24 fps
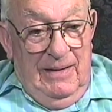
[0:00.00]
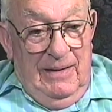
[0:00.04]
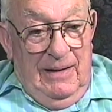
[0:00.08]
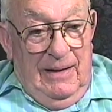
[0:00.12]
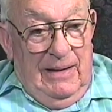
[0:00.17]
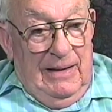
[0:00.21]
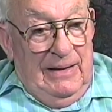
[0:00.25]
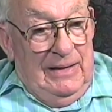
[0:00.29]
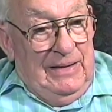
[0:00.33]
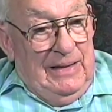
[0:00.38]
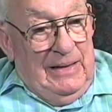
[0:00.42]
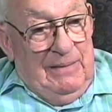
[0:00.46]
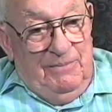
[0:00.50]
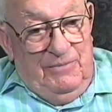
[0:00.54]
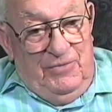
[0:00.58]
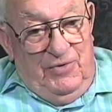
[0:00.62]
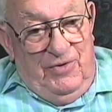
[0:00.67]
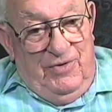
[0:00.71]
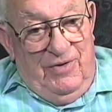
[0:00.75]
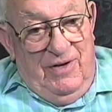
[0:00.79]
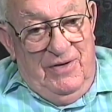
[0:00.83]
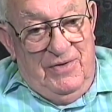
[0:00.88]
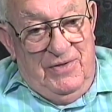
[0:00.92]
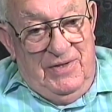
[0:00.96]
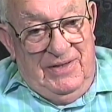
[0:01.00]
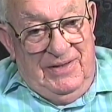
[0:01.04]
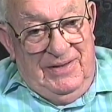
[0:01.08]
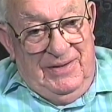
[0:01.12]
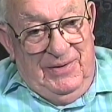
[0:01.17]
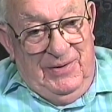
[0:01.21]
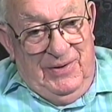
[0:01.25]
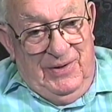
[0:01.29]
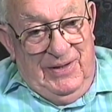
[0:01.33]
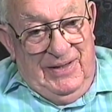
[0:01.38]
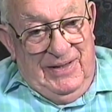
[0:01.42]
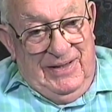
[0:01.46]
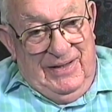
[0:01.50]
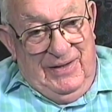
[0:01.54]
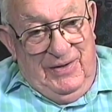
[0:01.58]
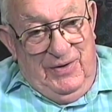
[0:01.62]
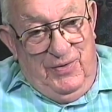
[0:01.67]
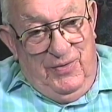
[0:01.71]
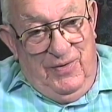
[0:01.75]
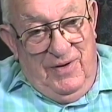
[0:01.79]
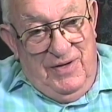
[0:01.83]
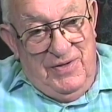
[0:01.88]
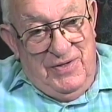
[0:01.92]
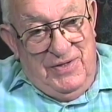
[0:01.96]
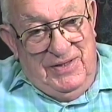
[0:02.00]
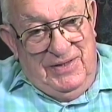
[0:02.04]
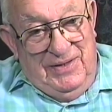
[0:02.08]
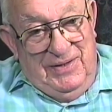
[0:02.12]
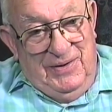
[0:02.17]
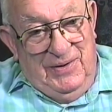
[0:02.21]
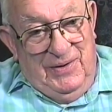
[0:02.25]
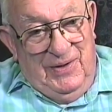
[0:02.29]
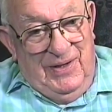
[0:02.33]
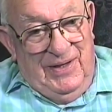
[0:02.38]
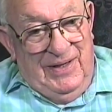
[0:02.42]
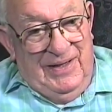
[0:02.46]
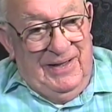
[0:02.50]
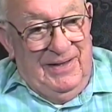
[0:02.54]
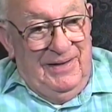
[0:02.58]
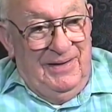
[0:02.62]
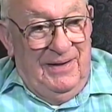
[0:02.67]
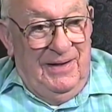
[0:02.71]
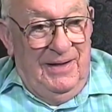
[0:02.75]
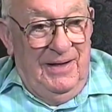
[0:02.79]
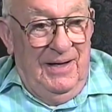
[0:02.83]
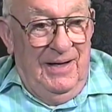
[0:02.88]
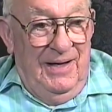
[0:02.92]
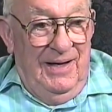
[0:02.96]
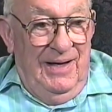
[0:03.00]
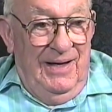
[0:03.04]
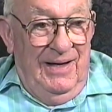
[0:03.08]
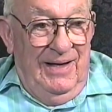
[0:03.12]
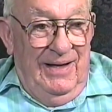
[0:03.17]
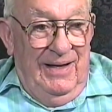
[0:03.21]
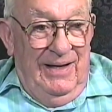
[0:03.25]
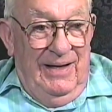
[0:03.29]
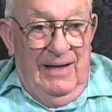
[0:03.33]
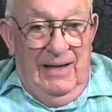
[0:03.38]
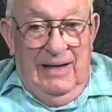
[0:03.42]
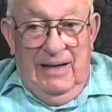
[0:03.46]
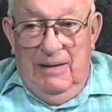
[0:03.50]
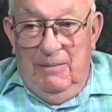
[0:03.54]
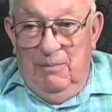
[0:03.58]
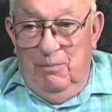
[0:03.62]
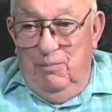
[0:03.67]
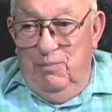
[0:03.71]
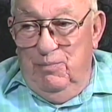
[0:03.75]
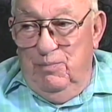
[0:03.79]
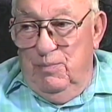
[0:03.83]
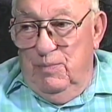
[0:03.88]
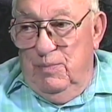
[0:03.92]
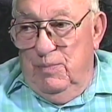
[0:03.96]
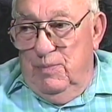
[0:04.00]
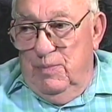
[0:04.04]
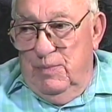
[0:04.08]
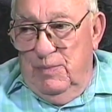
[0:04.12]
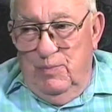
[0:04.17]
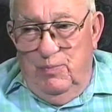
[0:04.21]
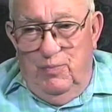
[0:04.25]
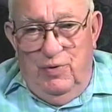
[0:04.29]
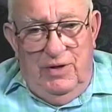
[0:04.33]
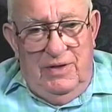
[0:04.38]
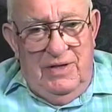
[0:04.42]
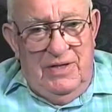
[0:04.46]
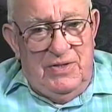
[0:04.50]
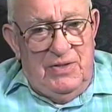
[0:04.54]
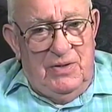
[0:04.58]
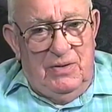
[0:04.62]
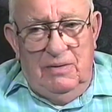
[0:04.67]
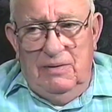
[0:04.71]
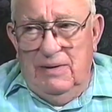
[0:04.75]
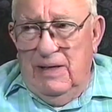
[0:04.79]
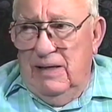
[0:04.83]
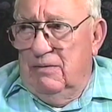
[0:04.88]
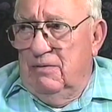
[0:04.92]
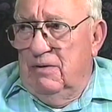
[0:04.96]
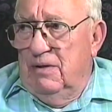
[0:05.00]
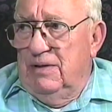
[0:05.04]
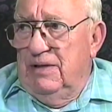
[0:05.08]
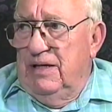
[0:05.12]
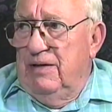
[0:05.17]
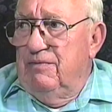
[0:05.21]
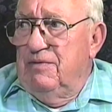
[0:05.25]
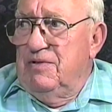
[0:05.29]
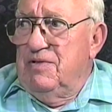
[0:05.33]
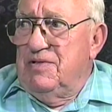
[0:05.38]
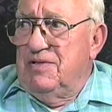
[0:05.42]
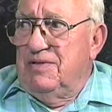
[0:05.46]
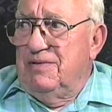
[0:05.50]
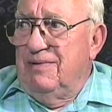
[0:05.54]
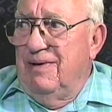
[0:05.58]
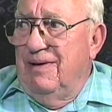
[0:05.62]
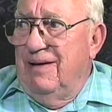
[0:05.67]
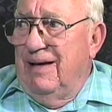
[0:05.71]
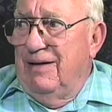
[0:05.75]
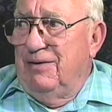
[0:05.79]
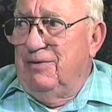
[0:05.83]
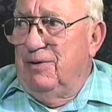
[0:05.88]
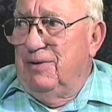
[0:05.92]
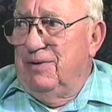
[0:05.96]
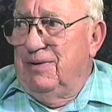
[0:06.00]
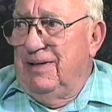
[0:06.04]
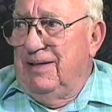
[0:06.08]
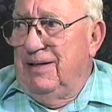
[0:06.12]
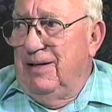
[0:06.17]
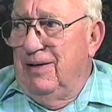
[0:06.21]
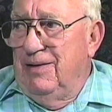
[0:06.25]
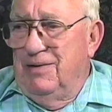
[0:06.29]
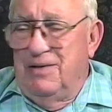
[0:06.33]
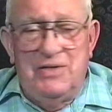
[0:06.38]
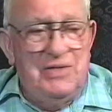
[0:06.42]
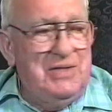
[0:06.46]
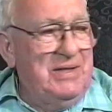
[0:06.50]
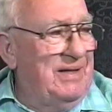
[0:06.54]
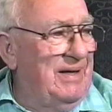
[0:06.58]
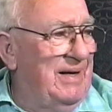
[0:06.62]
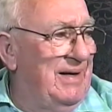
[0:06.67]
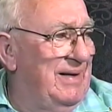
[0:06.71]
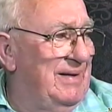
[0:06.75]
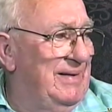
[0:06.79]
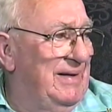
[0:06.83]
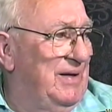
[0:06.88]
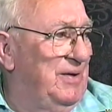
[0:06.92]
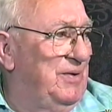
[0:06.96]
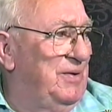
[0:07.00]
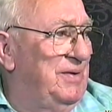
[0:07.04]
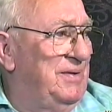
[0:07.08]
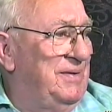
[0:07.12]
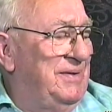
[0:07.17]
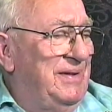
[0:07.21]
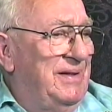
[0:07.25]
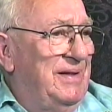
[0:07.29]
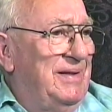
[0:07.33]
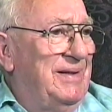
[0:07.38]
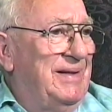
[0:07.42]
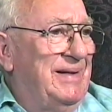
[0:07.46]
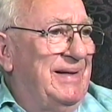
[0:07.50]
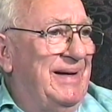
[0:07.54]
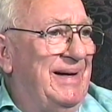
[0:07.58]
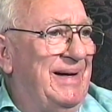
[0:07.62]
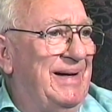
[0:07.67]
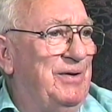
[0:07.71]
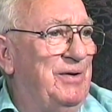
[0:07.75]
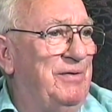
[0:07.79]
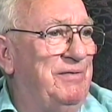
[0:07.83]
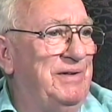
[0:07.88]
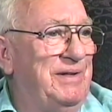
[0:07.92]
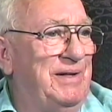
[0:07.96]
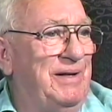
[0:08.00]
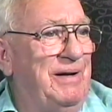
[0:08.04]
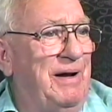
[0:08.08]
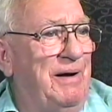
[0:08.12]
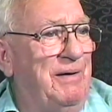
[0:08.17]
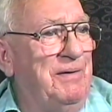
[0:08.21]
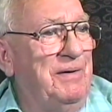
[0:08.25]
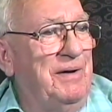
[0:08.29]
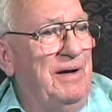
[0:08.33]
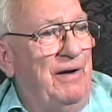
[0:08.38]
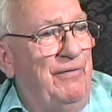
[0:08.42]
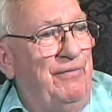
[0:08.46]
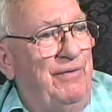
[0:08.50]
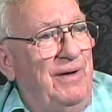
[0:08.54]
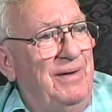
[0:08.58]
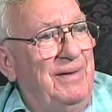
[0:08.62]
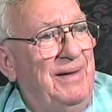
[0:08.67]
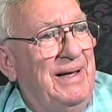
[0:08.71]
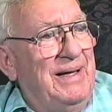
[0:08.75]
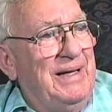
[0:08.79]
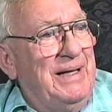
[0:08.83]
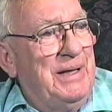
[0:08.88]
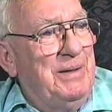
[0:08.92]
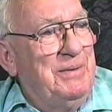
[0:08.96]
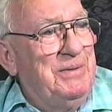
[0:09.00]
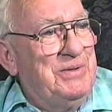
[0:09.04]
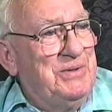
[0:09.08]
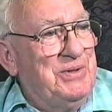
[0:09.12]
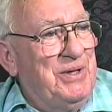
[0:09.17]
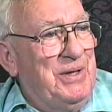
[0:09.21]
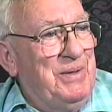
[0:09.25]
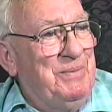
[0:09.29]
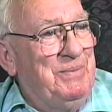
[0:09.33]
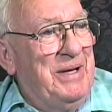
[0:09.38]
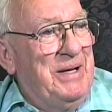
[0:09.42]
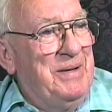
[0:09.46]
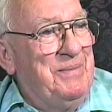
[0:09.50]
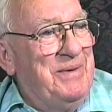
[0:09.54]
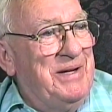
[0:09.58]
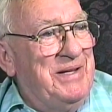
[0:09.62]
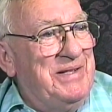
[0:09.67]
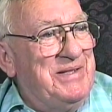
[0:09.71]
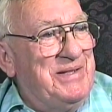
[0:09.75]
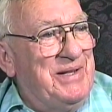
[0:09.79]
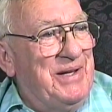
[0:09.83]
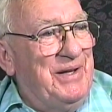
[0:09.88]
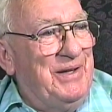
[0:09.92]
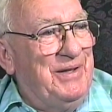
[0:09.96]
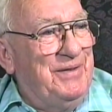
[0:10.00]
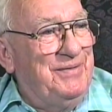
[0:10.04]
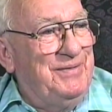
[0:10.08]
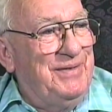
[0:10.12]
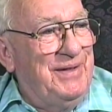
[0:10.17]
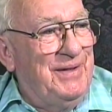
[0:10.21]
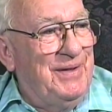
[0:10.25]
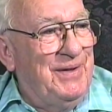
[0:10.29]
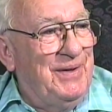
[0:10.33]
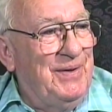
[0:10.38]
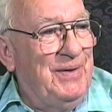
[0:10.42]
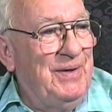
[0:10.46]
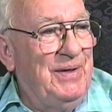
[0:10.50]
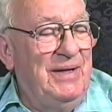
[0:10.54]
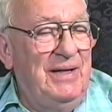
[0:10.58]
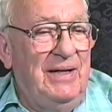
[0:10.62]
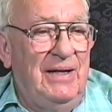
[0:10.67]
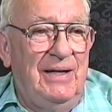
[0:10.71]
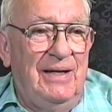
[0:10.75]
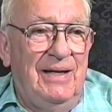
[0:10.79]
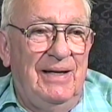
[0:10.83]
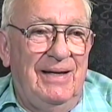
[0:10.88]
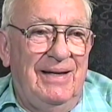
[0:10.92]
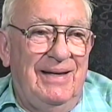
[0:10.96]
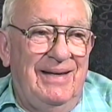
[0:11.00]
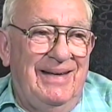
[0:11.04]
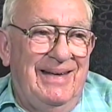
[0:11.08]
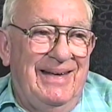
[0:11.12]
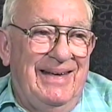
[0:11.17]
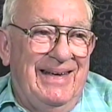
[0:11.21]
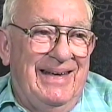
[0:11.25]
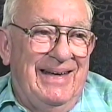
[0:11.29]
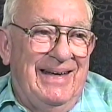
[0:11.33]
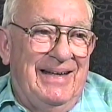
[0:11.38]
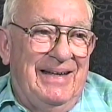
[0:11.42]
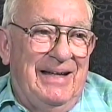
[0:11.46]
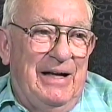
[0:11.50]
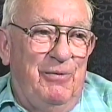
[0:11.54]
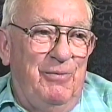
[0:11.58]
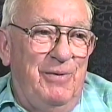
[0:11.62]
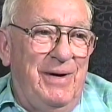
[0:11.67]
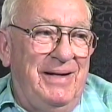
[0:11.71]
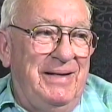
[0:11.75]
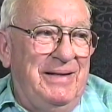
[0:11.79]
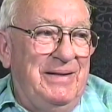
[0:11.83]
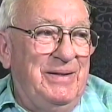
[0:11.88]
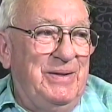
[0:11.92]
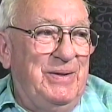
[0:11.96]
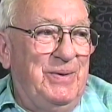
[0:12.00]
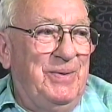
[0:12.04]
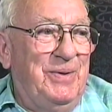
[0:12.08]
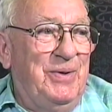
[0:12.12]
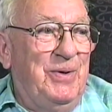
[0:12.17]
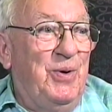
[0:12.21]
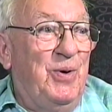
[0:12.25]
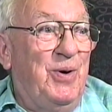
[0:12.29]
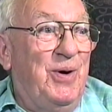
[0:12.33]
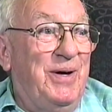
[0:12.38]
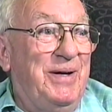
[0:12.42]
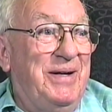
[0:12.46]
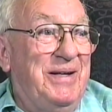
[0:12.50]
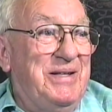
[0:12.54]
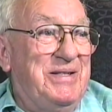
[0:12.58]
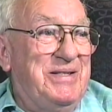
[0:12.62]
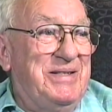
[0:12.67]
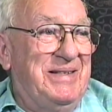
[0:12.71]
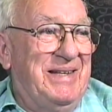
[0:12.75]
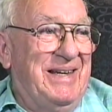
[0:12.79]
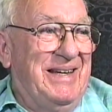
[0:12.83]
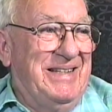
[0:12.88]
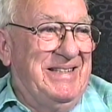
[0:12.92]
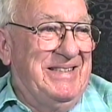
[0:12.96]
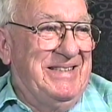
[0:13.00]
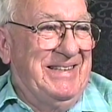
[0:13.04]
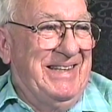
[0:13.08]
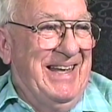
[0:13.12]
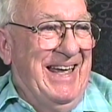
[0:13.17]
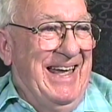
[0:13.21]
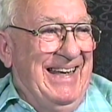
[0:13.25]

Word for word: and I'm trudging along and trudging along, and, and pretty soon I couldn't even I couldn't hear this guy. I couldn't hear the guy over there. I felt like I was all by myself, you know. And I ran into a hornet's nest,